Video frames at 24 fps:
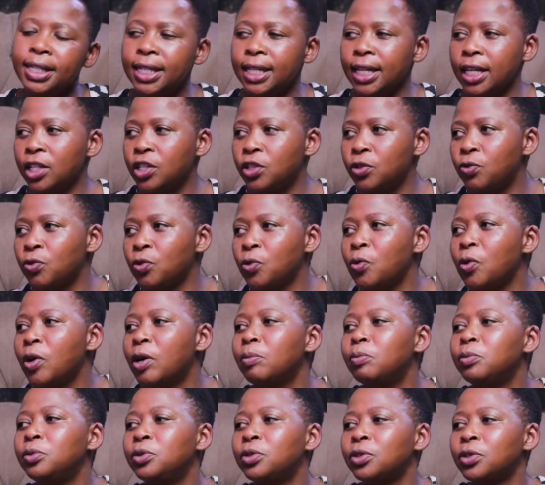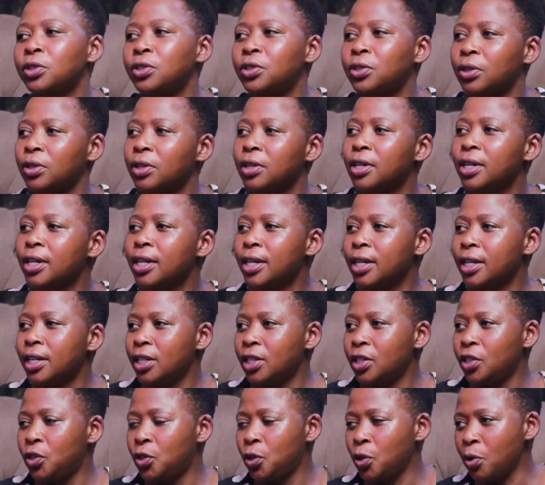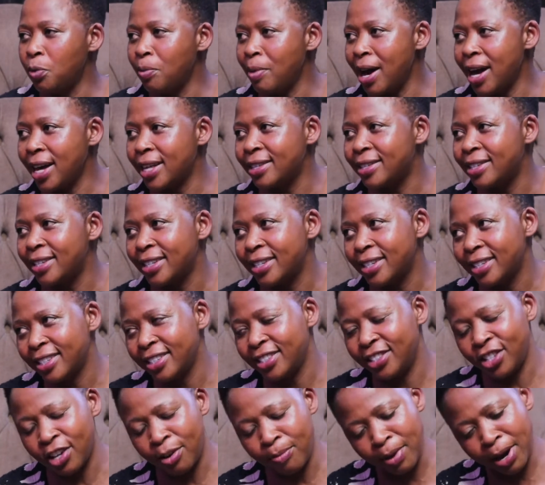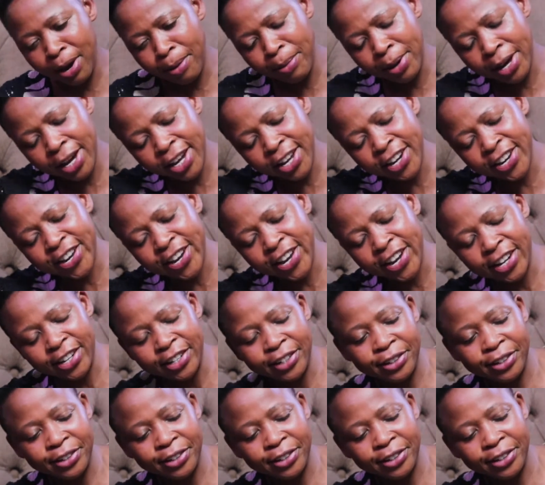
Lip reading: Nikajifungua mtoto. 2 months jamaa ameenda.